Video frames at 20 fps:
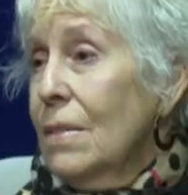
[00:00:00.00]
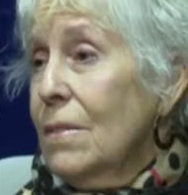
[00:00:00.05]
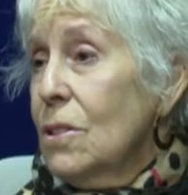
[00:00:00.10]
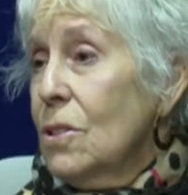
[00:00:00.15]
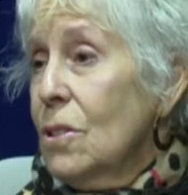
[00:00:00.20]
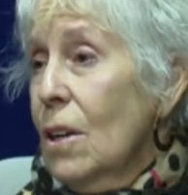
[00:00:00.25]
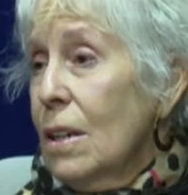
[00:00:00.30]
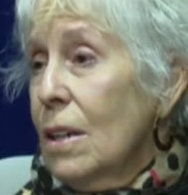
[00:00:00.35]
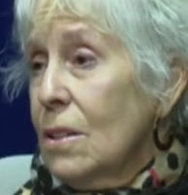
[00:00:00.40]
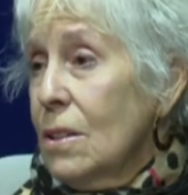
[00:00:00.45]
of the
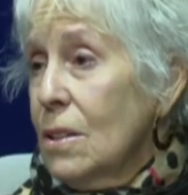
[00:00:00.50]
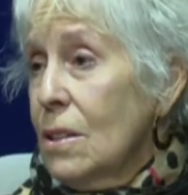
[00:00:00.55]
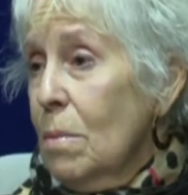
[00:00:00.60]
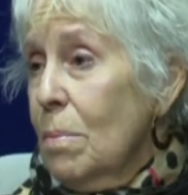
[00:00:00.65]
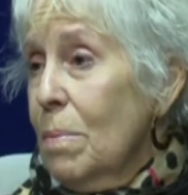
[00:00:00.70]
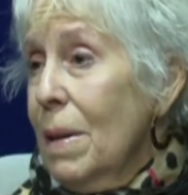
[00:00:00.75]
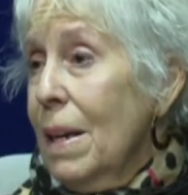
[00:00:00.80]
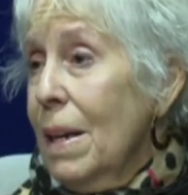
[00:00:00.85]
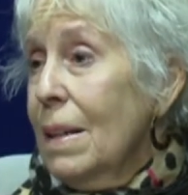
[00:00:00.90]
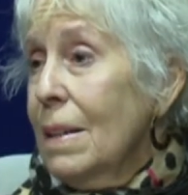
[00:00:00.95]
doctors are
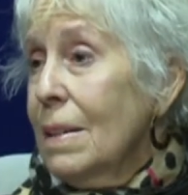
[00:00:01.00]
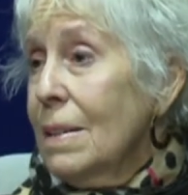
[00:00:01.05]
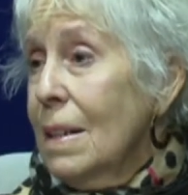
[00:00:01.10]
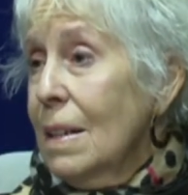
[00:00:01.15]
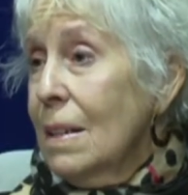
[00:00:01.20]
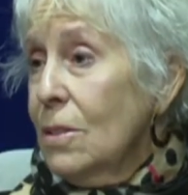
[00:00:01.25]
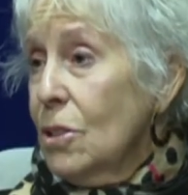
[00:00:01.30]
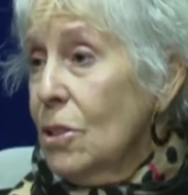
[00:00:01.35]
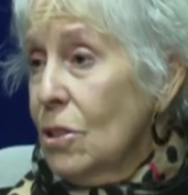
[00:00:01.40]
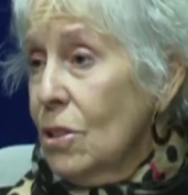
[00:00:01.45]
paying
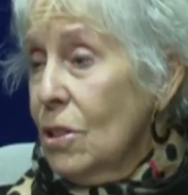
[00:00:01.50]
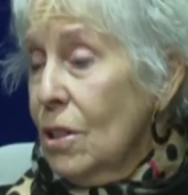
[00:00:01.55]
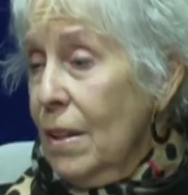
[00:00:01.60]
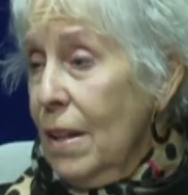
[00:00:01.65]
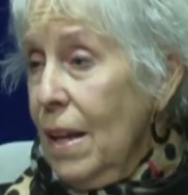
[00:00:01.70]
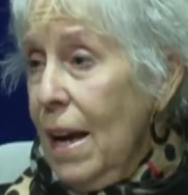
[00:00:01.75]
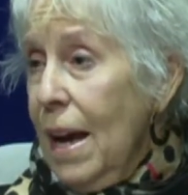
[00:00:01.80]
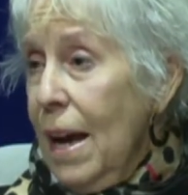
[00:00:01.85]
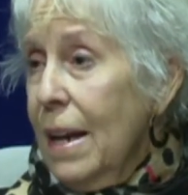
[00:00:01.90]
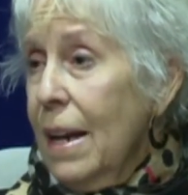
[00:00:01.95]
attention to
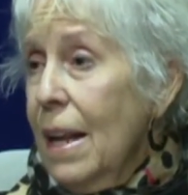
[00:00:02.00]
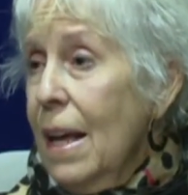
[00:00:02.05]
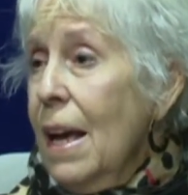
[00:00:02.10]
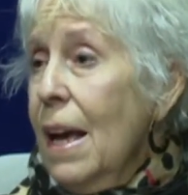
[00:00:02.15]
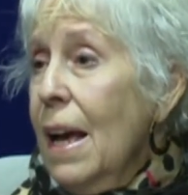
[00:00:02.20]
that